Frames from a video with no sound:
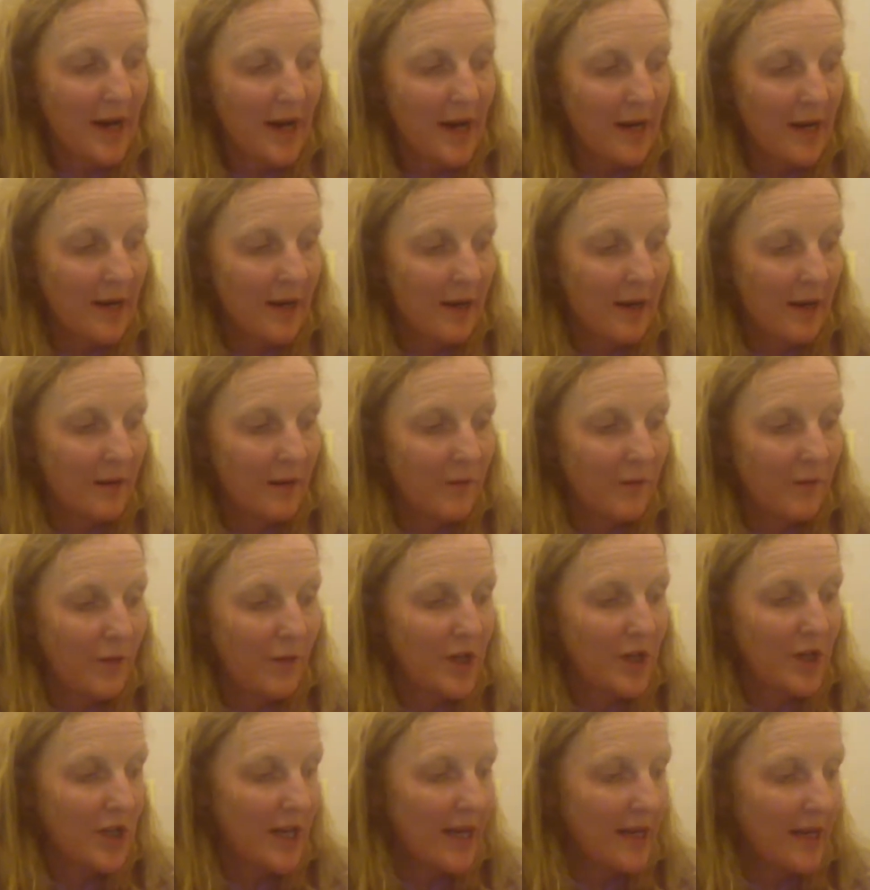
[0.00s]
We'll
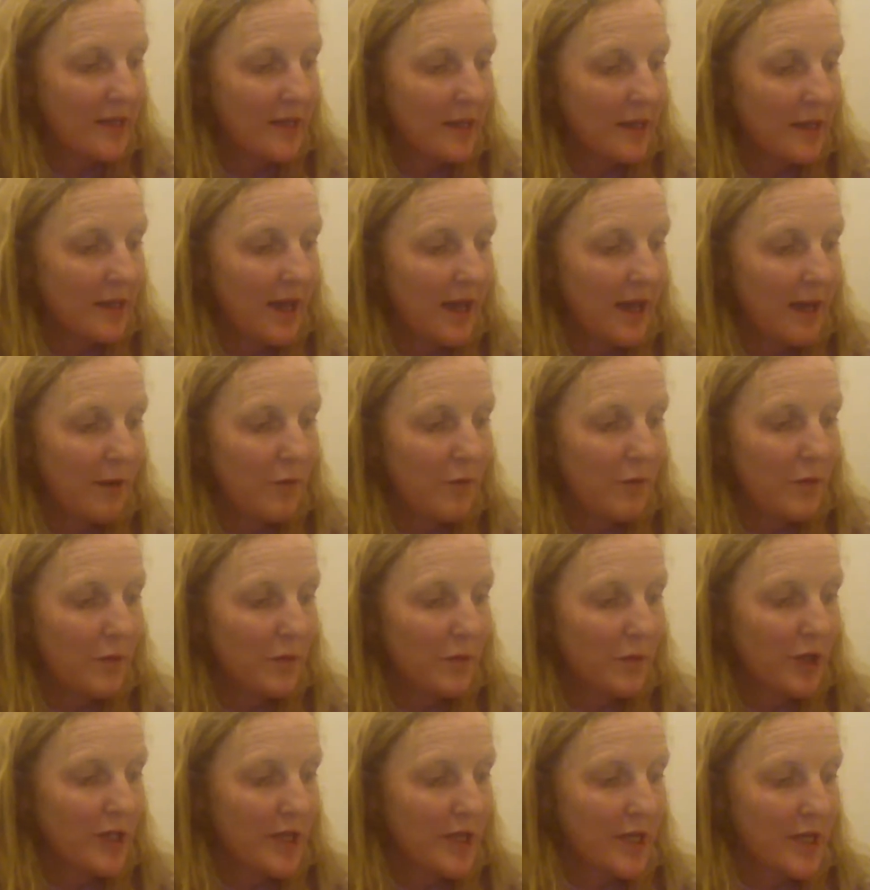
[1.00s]
try reaching out
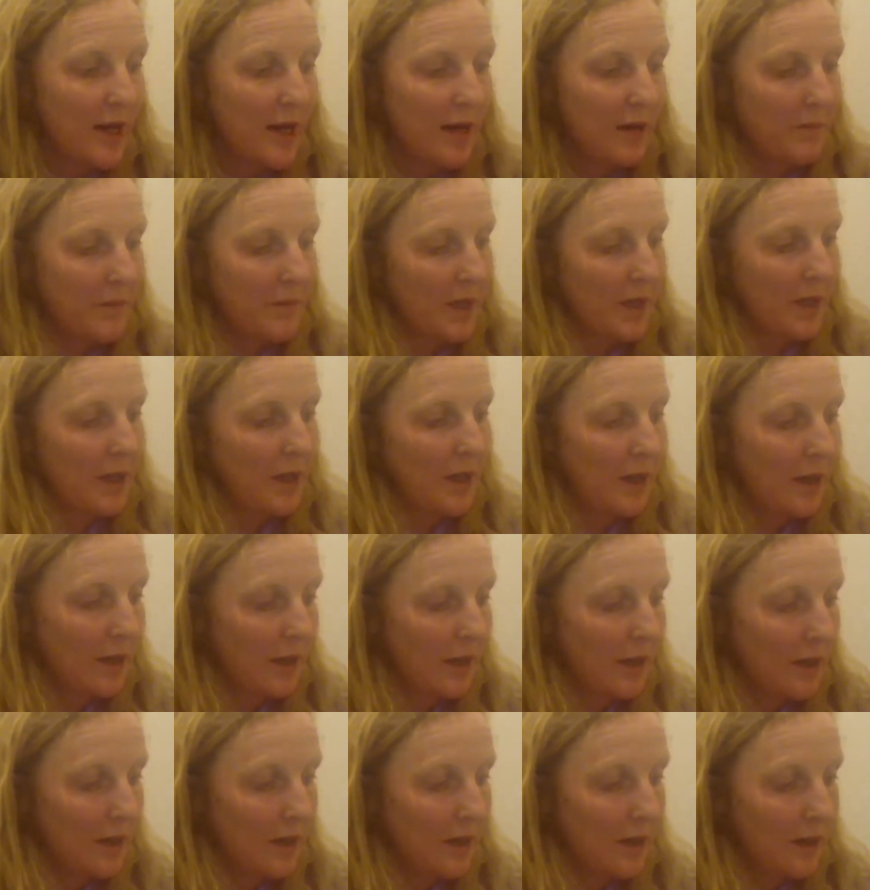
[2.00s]
to Claudie one more
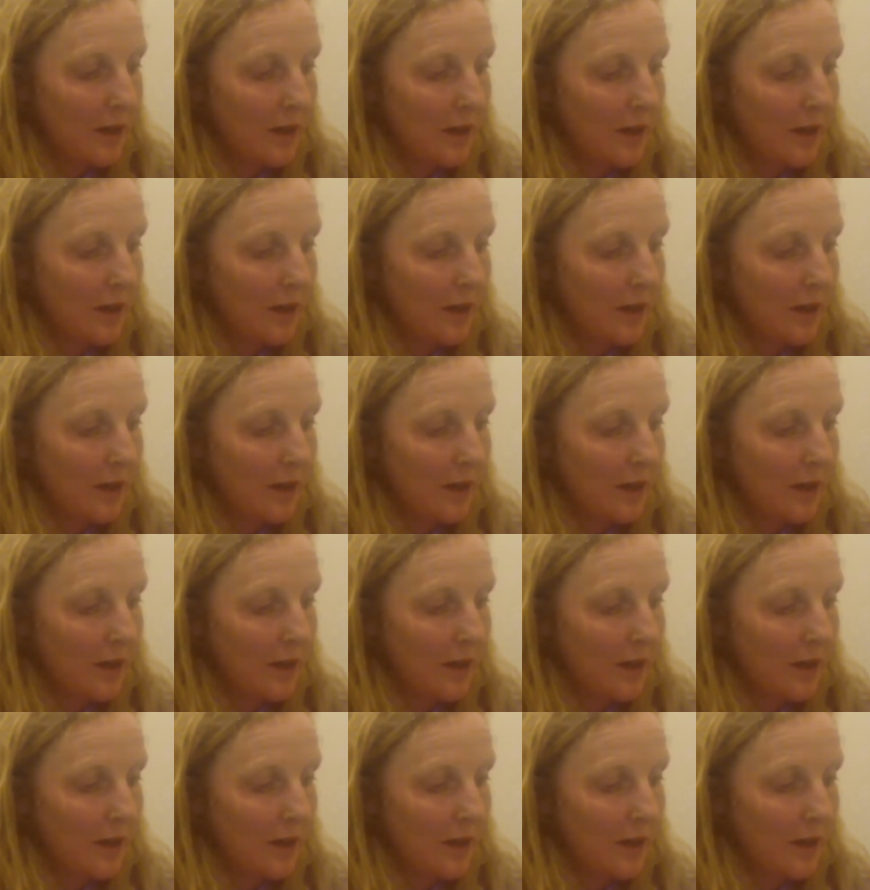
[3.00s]
time.